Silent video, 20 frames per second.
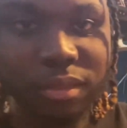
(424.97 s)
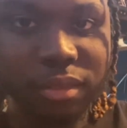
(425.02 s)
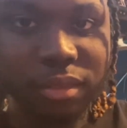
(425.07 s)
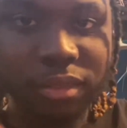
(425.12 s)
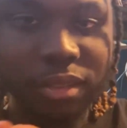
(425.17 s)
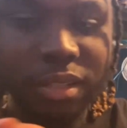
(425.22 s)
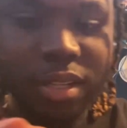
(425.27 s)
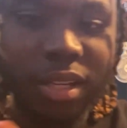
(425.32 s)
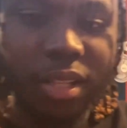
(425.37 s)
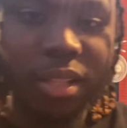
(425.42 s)

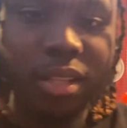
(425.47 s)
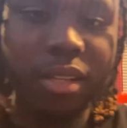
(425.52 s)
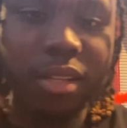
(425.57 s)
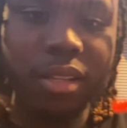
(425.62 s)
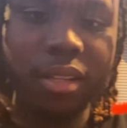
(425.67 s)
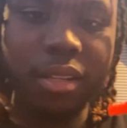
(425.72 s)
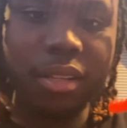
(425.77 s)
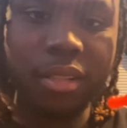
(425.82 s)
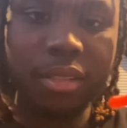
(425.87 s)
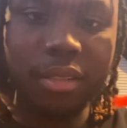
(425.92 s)
All right, look,
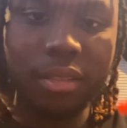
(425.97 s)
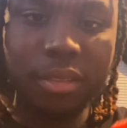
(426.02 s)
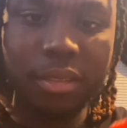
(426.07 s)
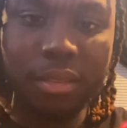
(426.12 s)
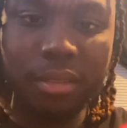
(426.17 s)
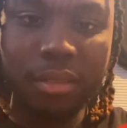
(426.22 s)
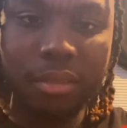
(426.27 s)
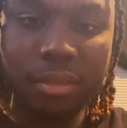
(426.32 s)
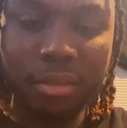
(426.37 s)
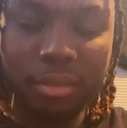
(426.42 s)

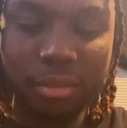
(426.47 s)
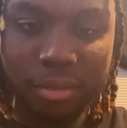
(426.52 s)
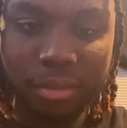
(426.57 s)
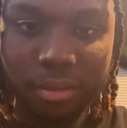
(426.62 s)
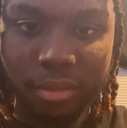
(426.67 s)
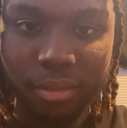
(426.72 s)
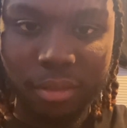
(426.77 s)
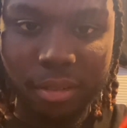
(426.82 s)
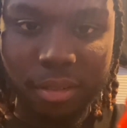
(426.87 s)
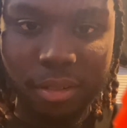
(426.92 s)

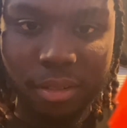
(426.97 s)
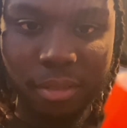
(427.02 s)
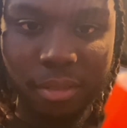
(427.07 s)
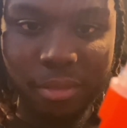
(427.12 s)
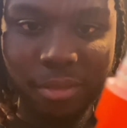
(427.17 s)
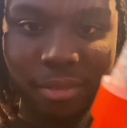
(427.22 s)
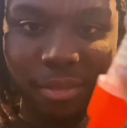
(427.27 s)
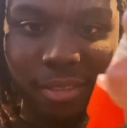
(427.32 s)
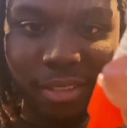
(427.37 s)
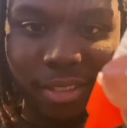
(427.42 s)
uh,
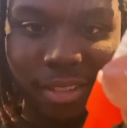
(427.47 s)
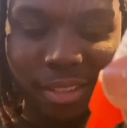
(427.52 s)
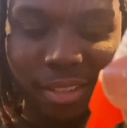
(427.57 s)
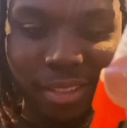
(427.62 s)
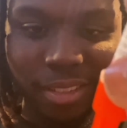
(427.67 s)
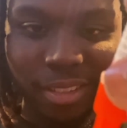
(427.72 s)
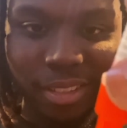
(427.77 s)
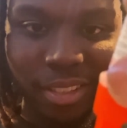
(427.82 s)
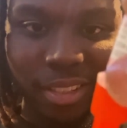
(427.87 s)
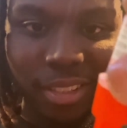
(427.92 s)

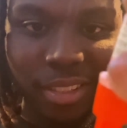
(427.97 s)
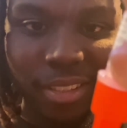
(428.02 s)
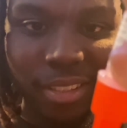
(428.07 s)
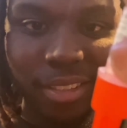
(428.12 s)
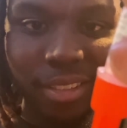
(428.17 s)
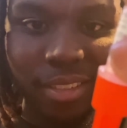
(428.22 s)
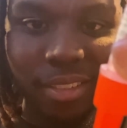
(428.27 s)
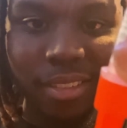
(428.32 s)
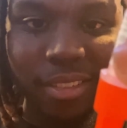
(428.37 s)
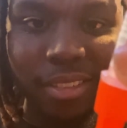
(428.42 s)

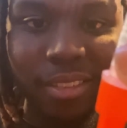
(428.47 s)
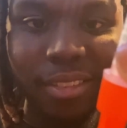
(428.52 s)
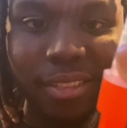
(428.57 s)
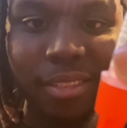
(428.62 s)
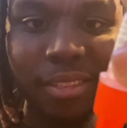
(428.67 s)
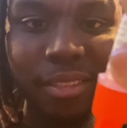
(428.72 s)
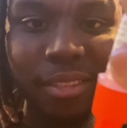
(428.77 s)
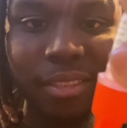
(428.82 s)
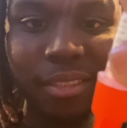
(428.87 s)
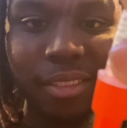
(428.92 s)
uh,
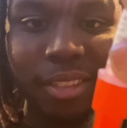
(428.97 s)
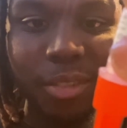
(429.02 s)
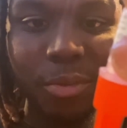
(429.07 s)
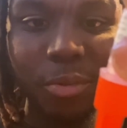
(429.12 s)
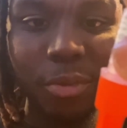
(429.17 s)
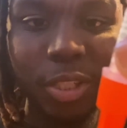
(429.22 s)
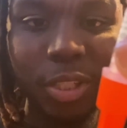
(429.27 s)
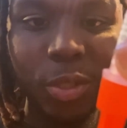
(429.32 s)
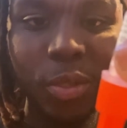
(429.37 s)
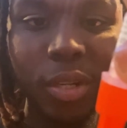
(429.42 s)
this
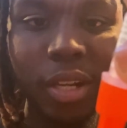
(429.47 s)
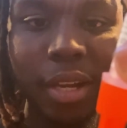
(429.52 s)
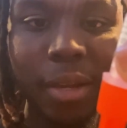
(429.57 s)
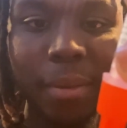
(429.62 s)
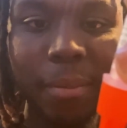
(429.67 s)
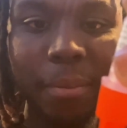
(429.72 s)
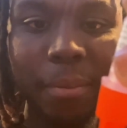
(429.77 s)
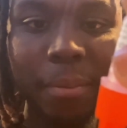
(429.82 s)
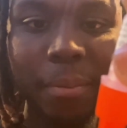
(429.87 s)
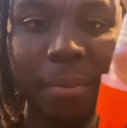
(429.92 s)
one drop.
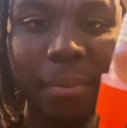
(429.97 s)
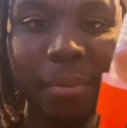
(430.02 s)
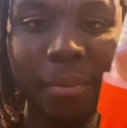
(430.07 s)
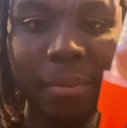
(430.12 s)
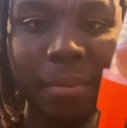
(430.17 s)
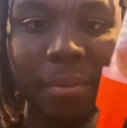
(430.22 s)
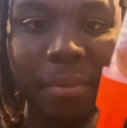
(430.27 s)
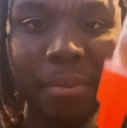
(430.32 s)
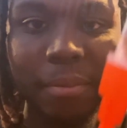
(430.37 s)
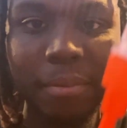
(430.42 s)

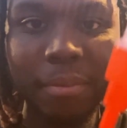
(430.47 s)
One.